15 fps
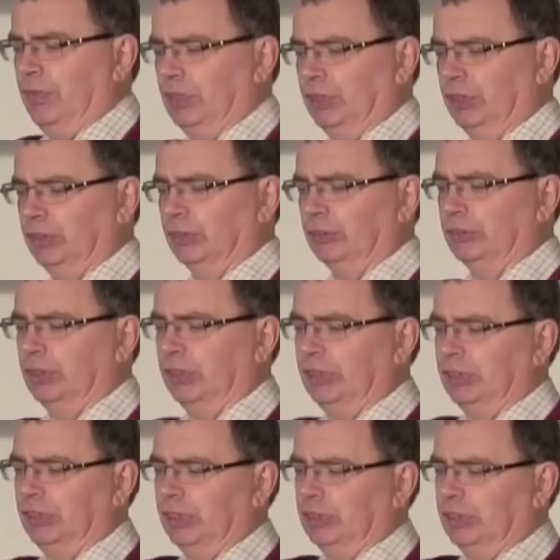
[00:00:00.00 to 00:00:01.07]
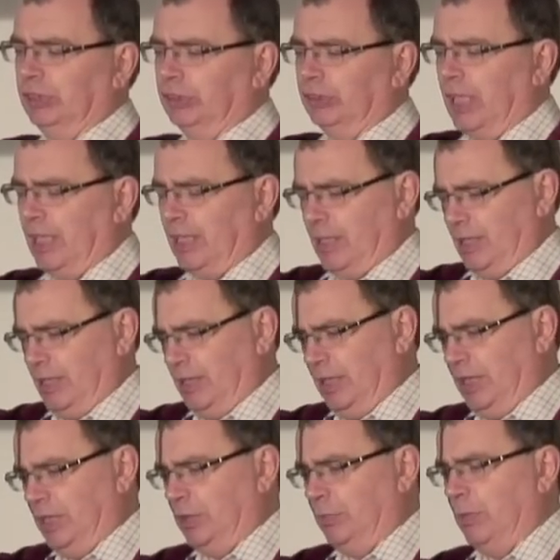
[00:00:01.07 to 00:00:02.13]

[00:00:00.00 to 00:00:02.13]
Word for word: fixings on T sixty track need